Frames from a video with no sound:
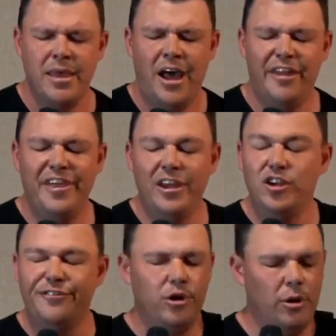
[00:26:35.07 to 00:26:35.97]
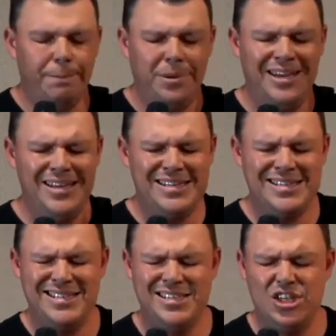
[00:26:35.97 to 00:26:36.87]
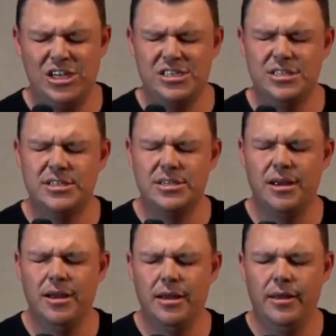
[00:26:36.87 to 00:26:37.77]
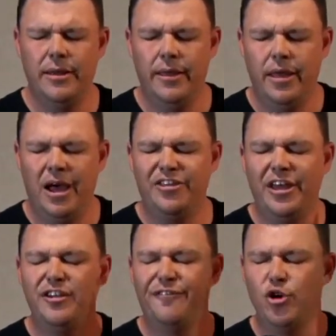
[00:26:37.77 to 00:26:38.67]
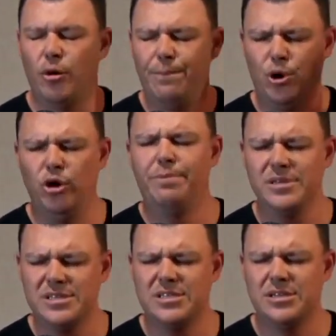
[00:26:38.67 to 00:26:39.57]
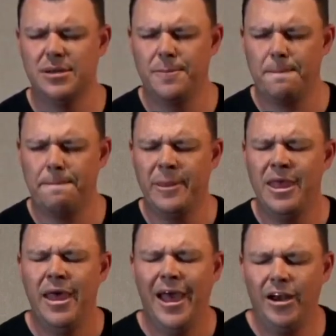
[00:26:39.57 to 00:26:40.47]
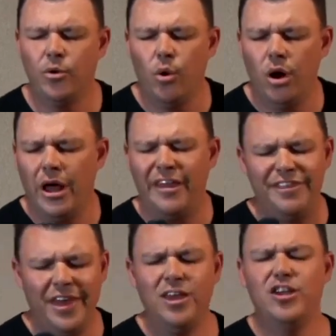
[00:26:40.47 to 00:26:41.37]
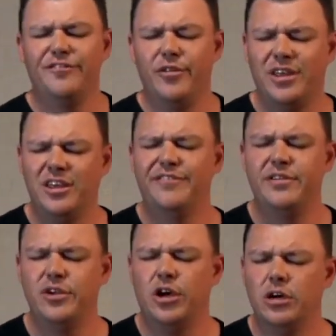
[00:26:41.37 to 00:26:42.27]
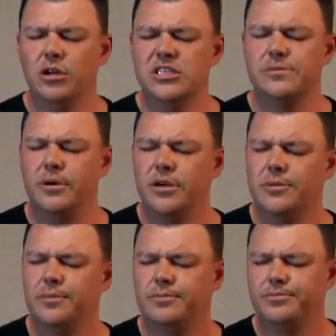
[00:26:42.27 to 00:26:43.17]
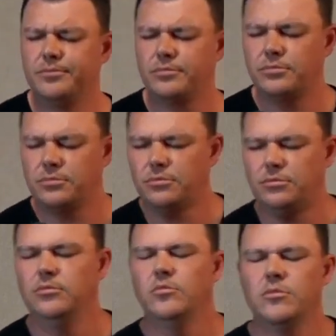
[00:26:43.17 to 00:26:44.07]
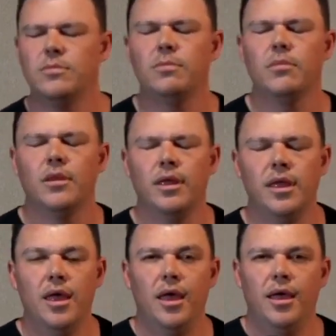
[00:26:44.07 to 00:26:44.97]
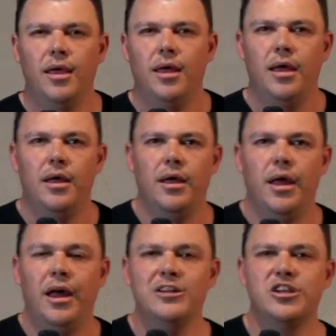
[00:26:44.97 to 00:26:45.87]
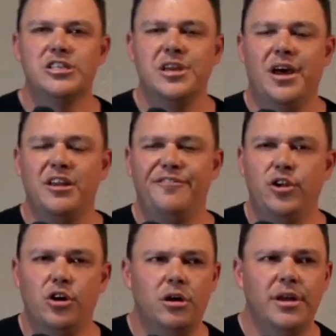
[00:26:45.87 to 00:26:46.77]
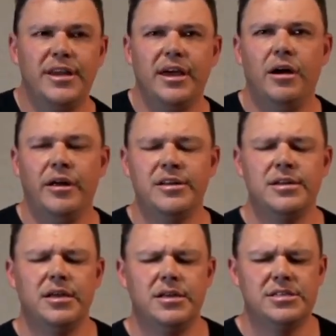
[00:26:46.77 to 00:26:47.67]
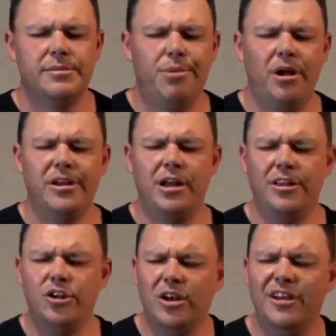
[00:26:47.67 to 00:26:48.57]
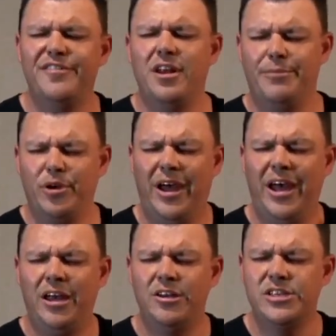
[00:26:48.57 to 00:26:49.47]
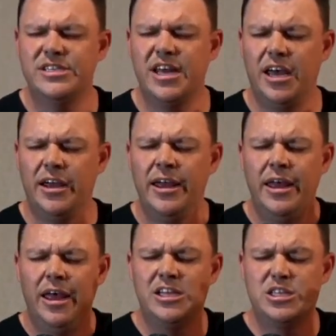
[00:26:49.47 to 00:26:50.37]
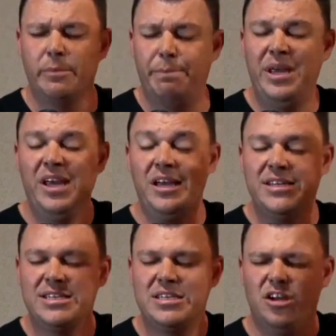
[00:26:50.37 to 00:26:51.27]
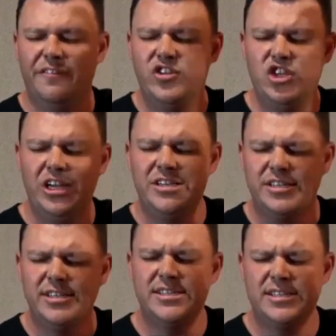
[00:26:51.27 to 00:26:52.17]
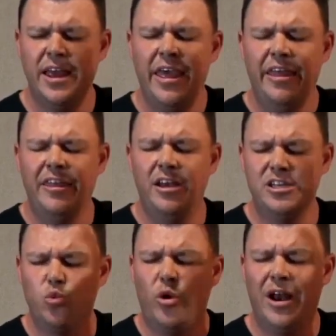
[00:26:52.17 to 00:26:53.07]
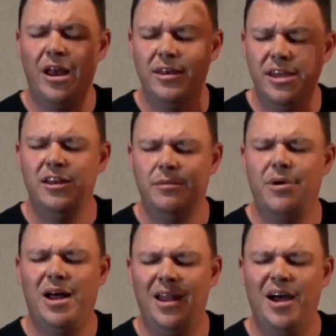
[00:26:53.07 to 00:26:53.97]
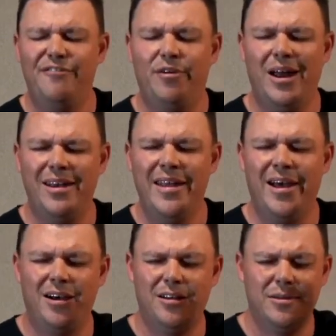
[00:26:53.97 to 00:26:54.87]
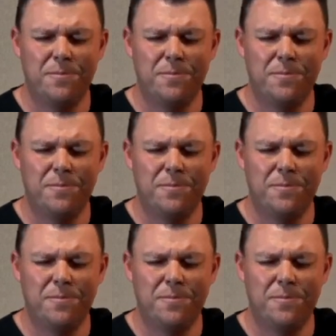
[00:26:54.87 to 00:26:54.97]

I thank you for your peace, Jesus. I thank you for your purpose. And I thank you for the gift of your Holy Spirit. And so tonight, if you're here and symbolically you're lifting up your hand to say, it's the peace of Jesus that is what I need in my life right now.